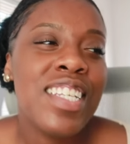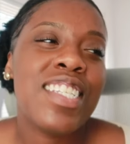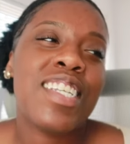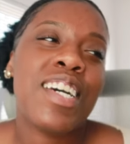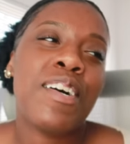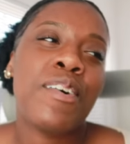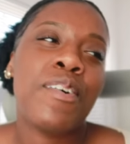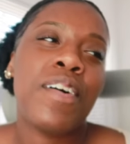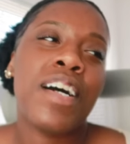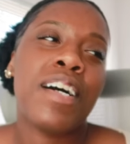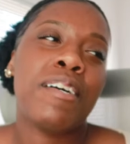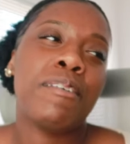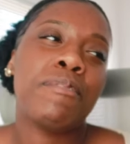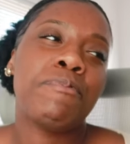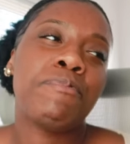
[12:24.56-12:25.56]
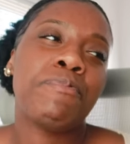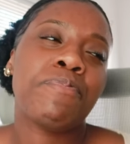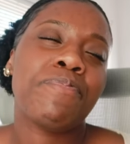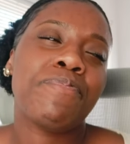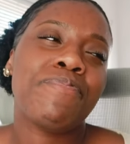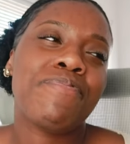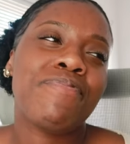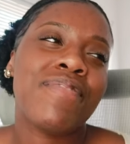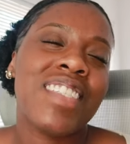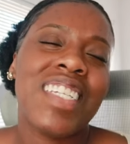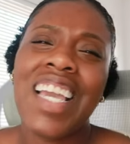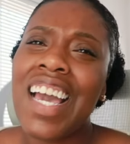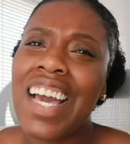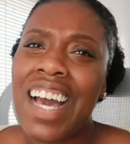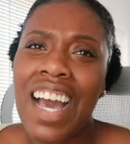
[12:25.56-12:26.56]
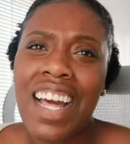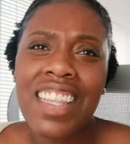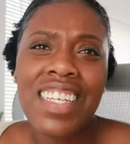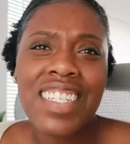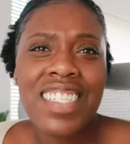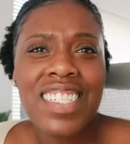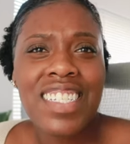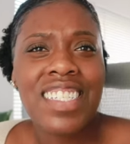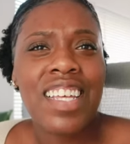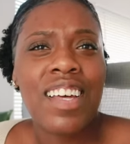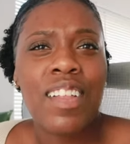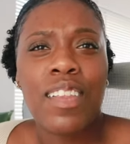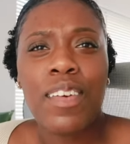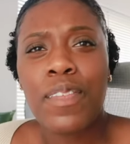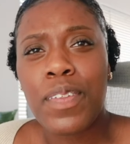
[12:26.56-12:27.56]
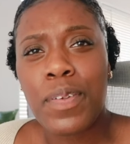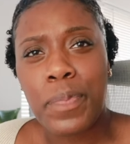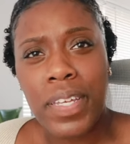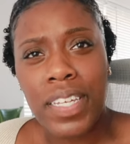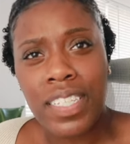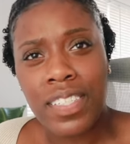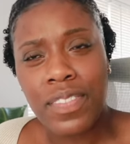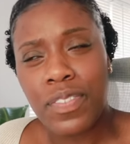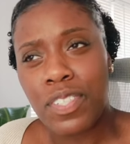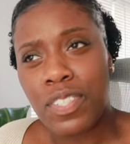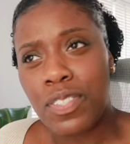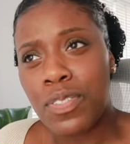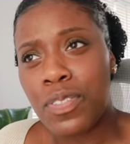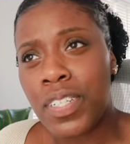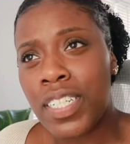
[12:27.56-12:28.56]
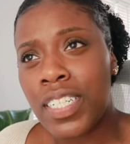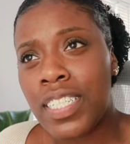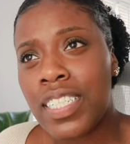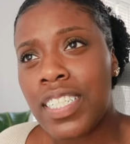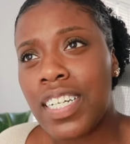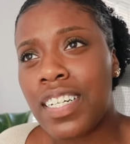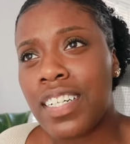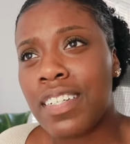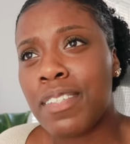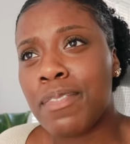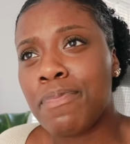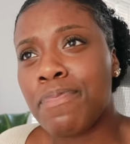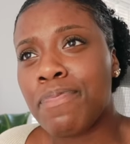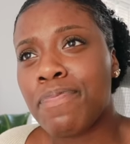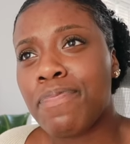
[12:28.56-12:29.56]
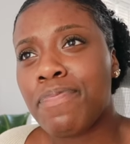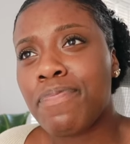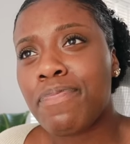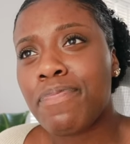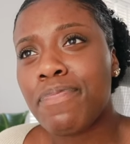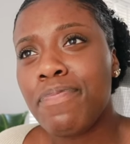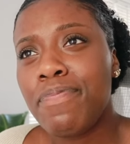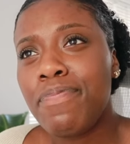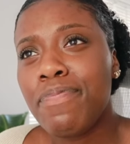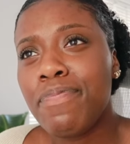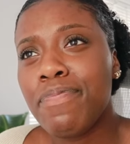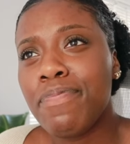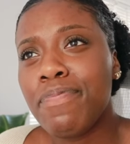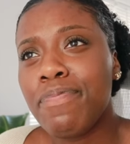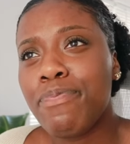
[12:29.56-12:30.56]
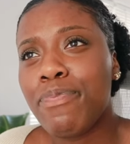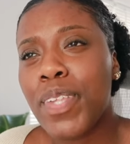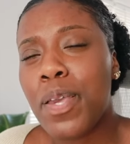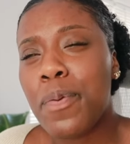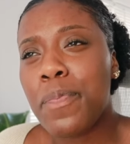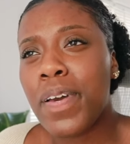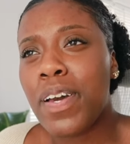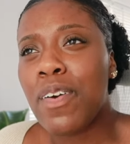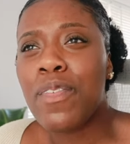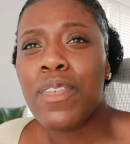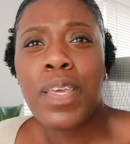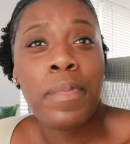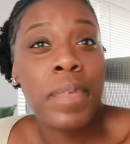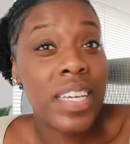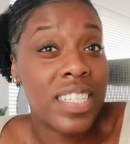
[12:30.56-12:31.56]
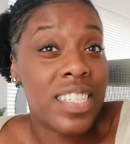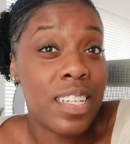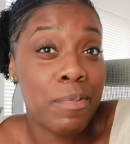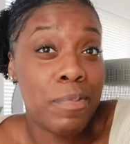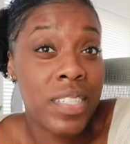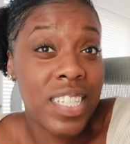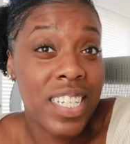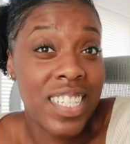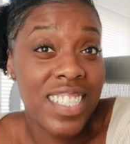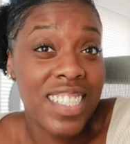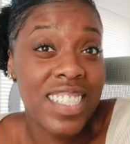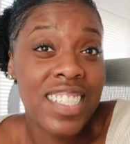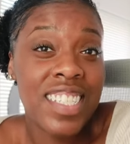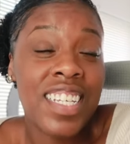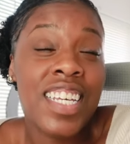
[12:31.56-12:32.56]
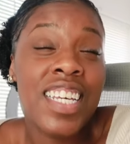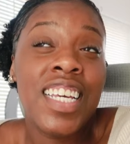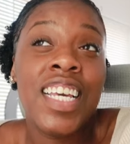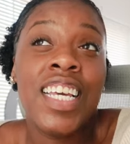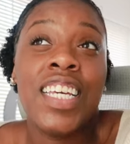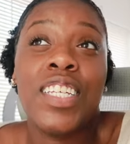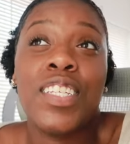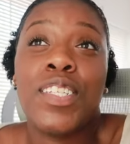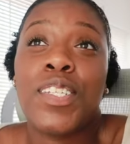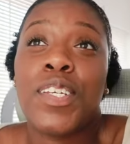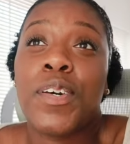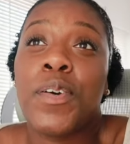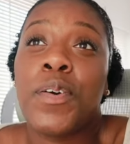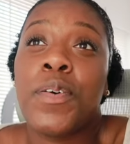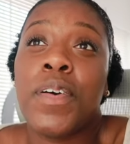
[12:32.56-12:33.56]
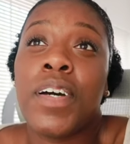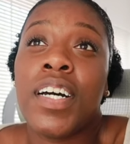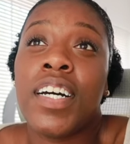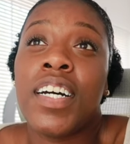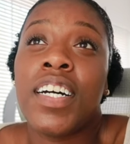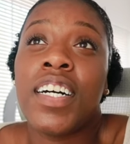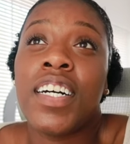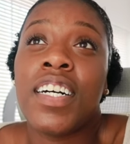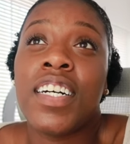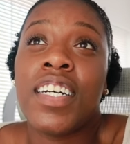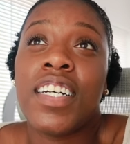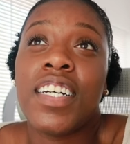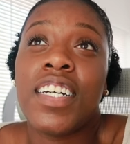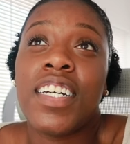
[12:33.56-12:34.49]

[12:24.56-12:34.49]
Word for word: so, um, yeah, uh, this is all over the place for sure. Um, but hopefully makes some sense. So, uh,